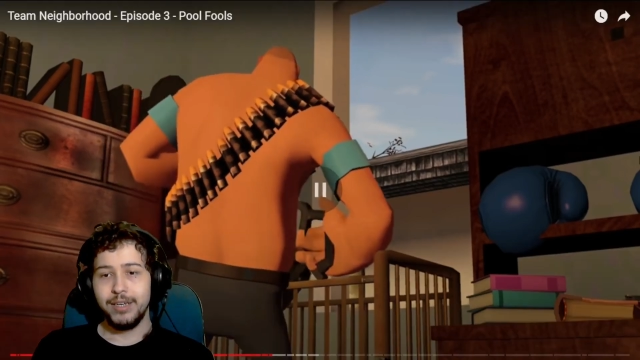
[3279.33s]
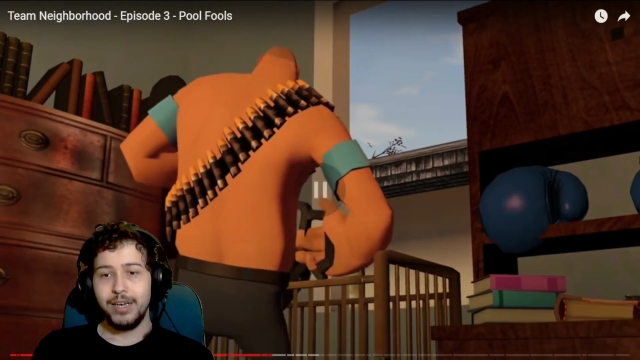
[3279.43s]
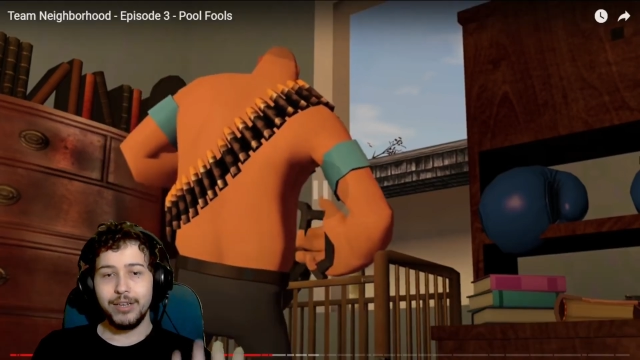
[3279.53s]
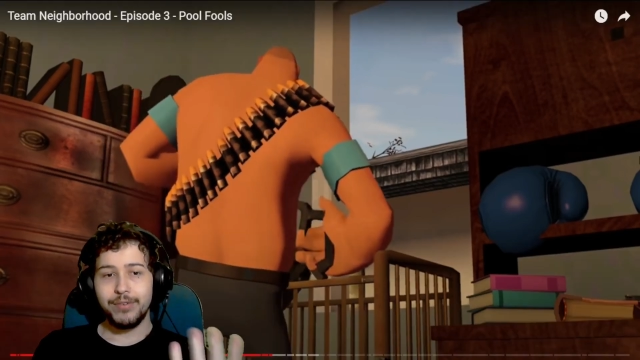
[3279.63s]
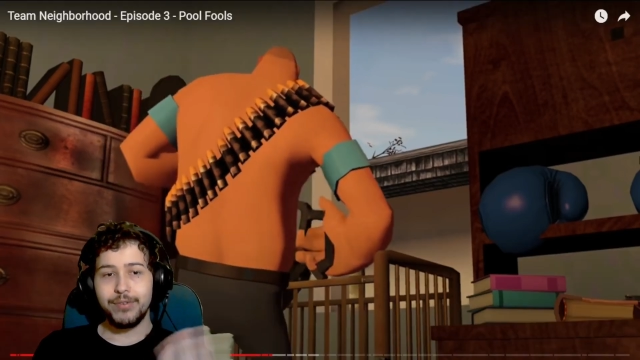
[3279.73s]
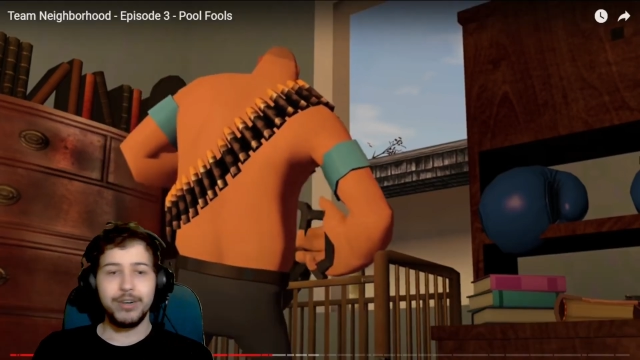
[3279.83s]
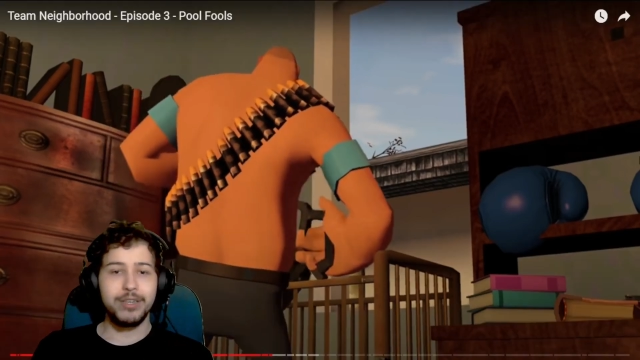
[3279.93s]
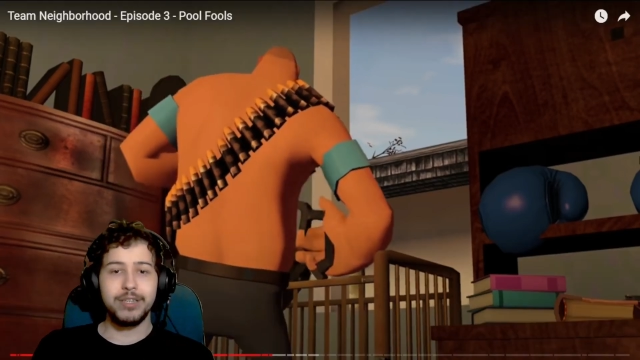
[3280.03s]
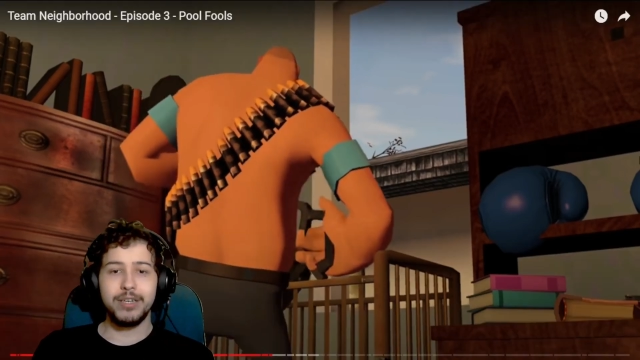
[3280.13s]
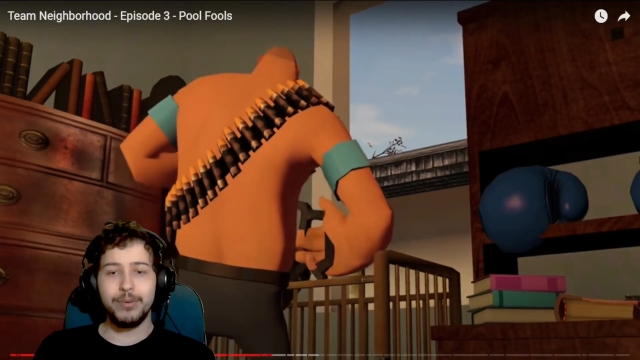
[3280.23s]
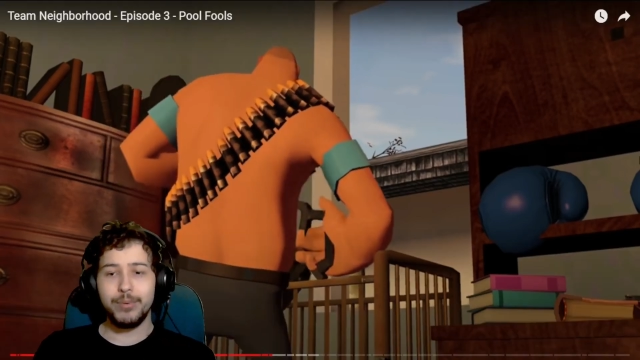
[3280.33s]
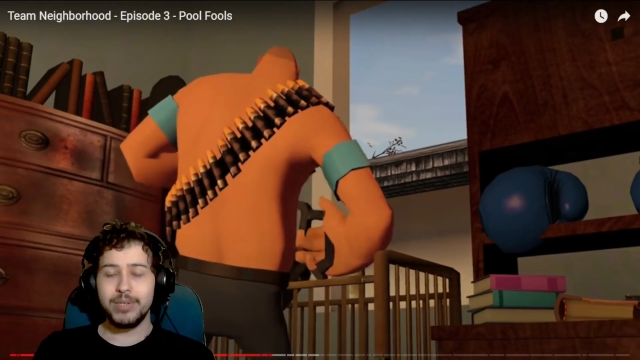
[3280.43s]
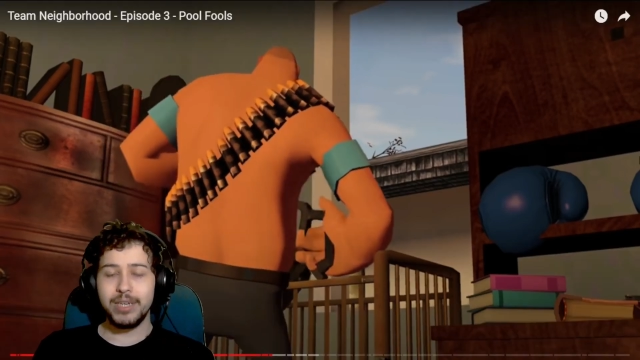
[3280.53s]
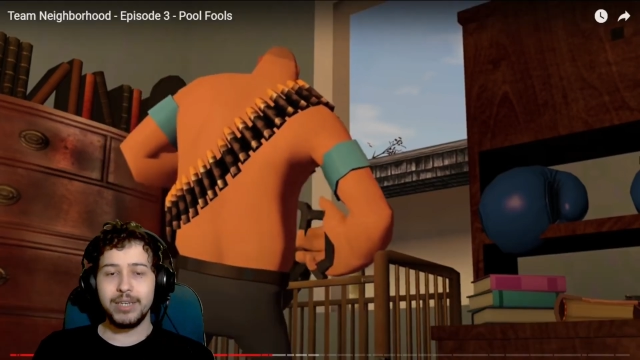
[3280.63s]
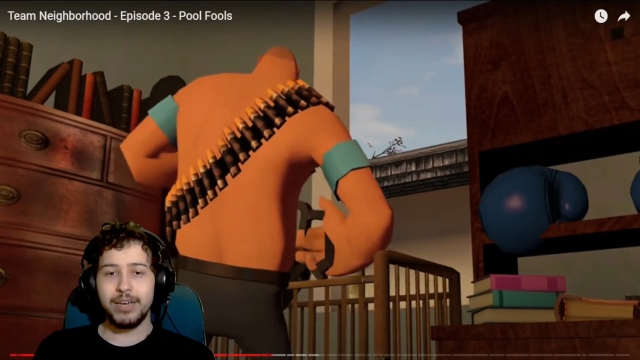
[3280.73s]
And of course, we've
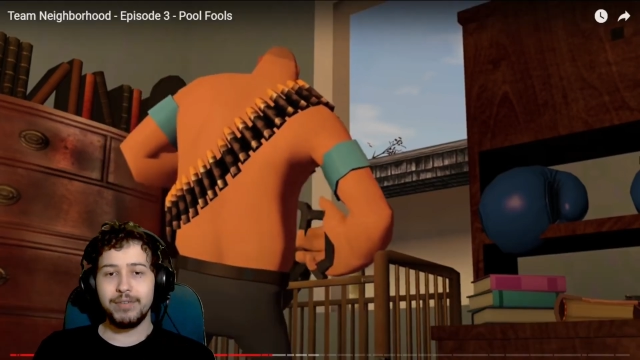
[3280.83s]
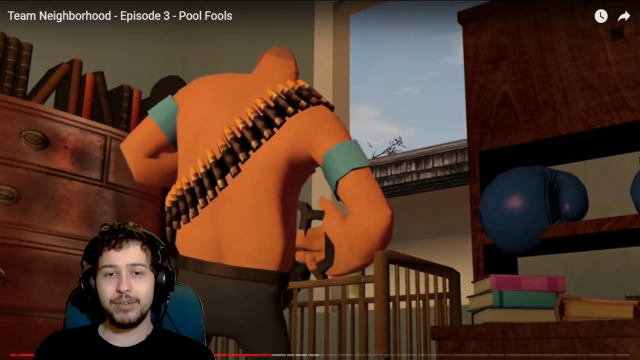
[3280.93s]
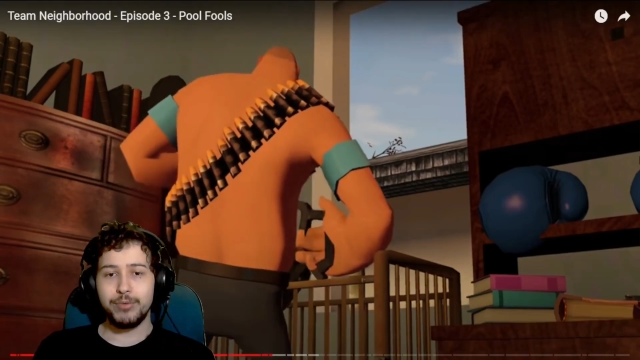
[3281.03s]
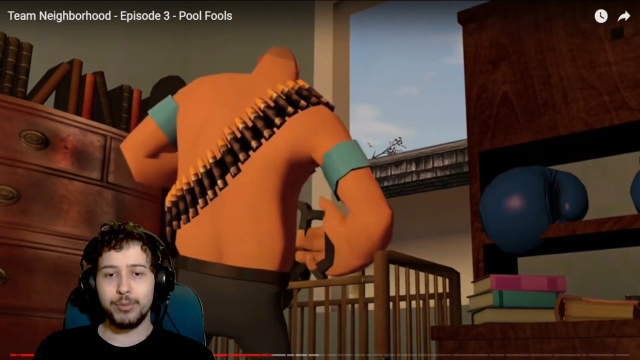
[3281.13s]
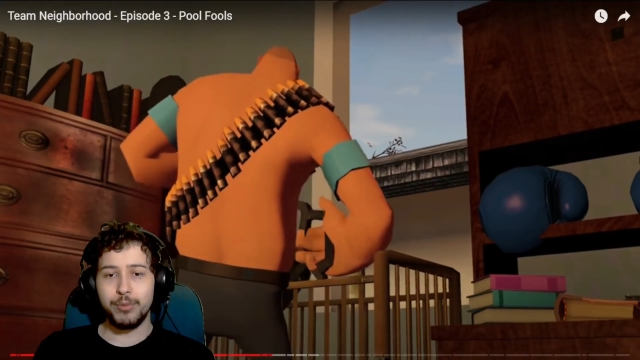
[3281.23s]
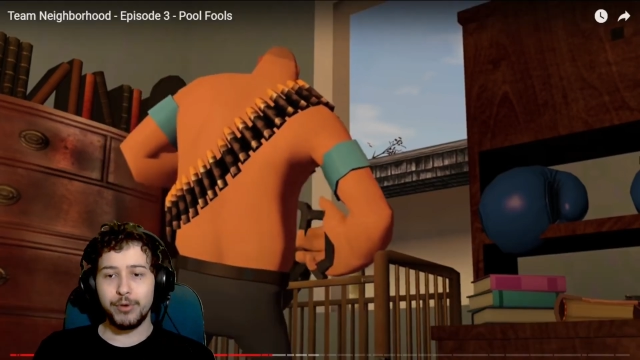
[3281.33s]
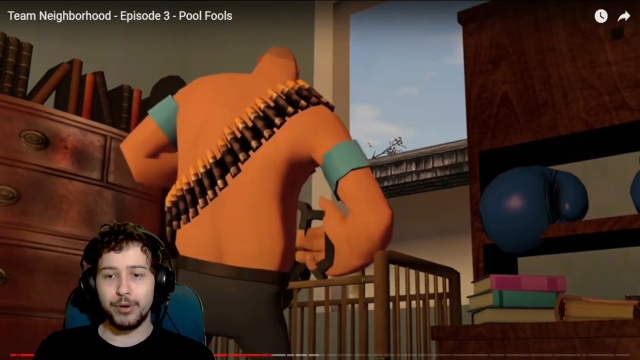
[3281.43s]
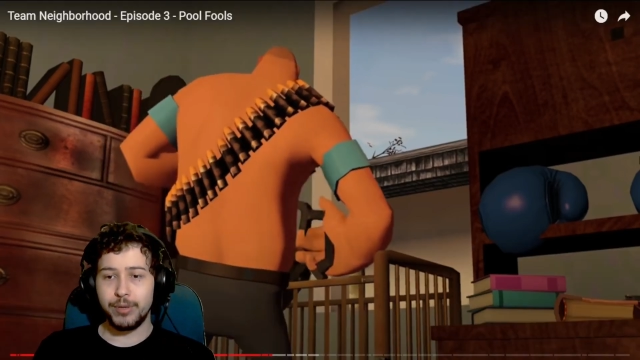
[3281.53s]
seen Heavy's room before.